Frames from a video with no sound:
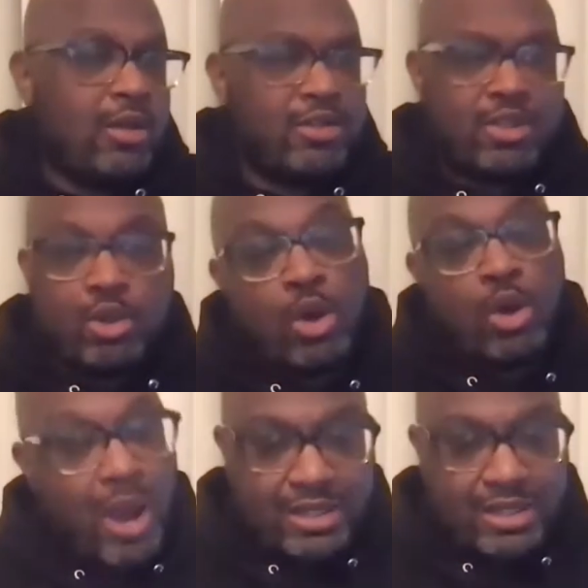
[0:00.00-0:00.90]
I'll still go
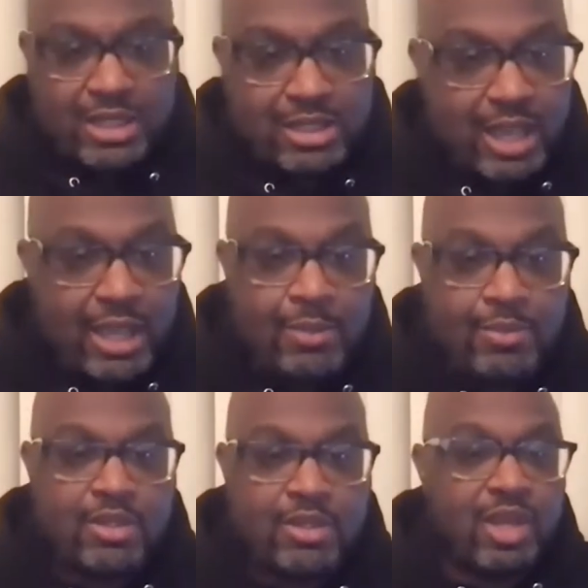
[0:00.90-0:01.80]
watch kids games
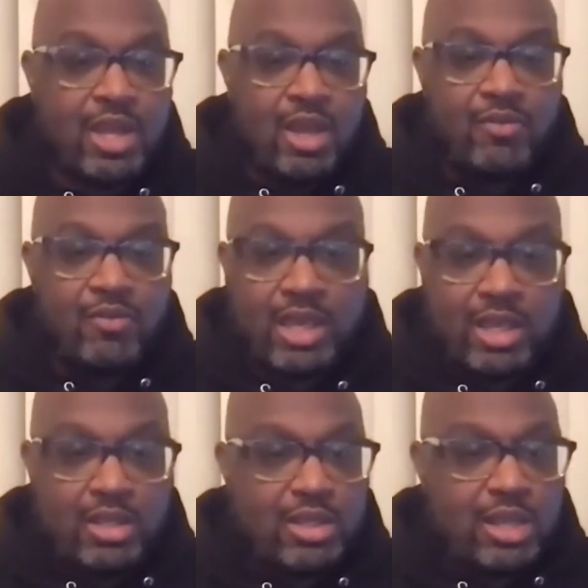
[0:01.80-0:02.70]
of, of
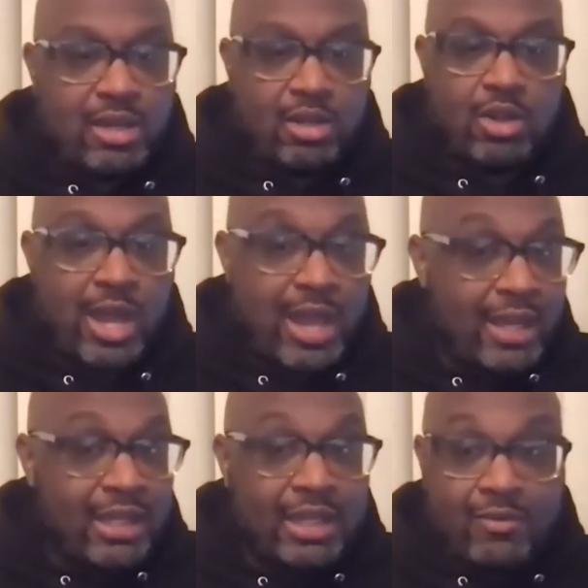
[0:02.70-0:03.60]
kids at you know at
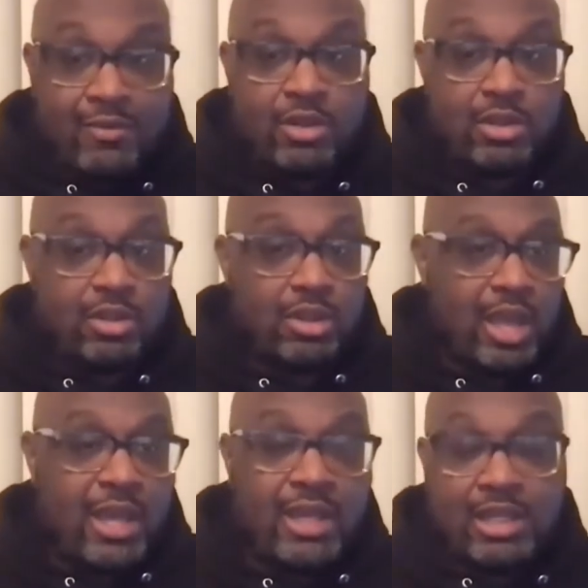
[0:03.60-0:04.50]
any level
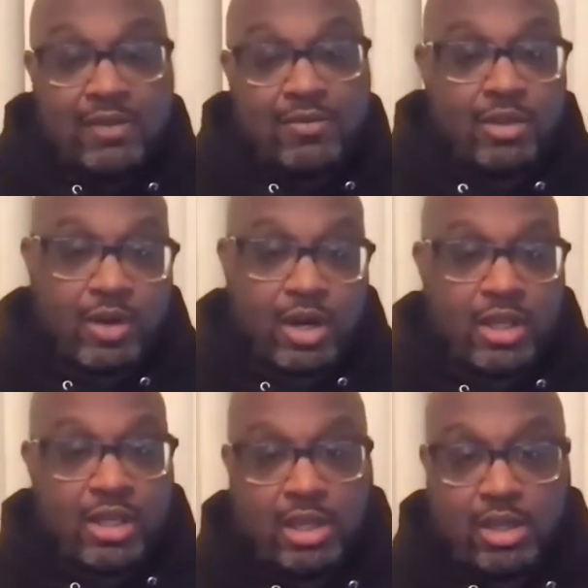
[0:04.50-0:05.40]
any level of our
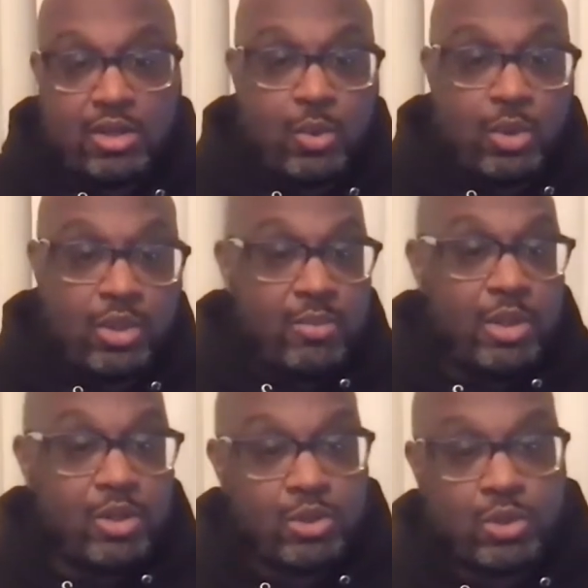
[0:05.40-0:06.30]
kid, you know whether in
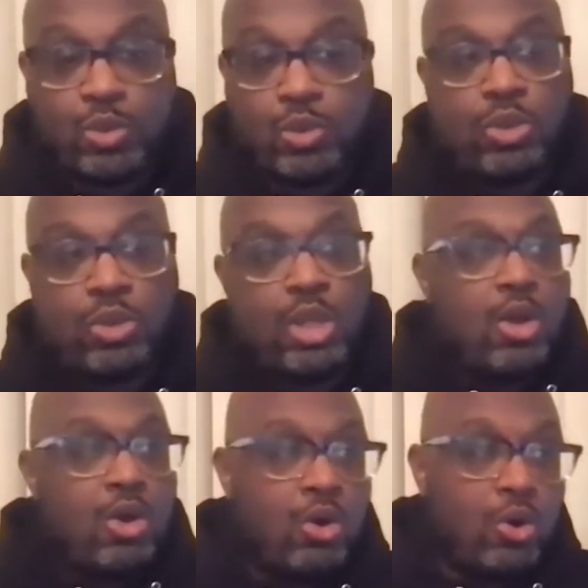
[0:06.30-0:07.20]
middle school
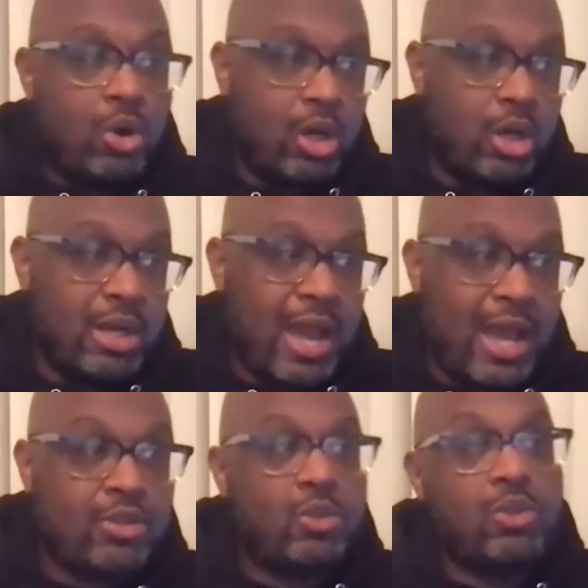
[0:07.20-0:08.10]
or in high
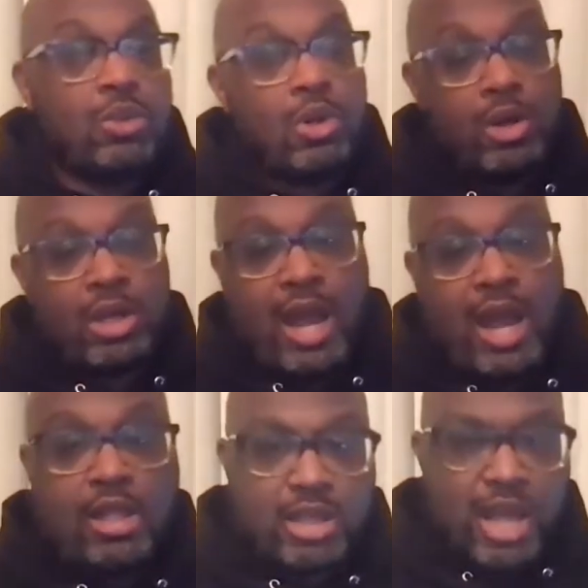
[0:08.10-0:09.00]
school or in
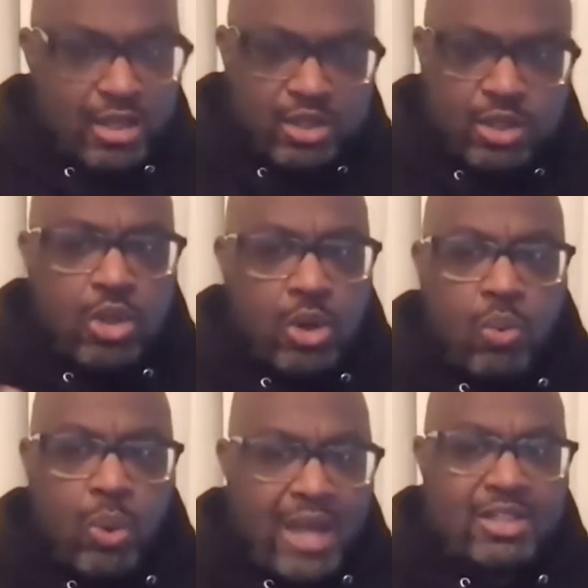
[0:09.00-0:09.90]
college, I'll still go
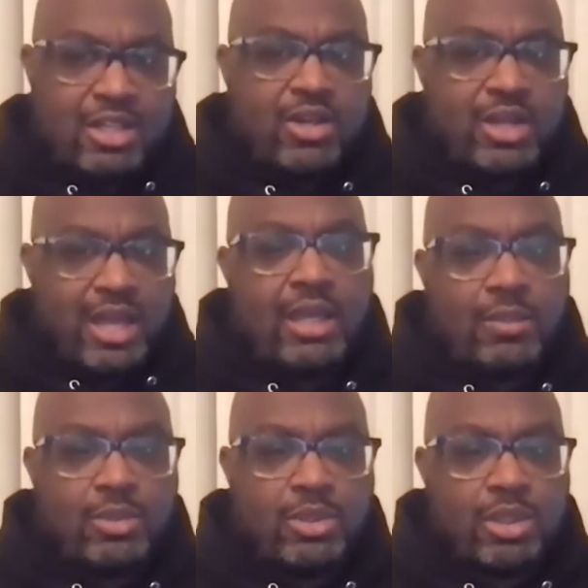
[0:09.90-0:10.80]
watch their games.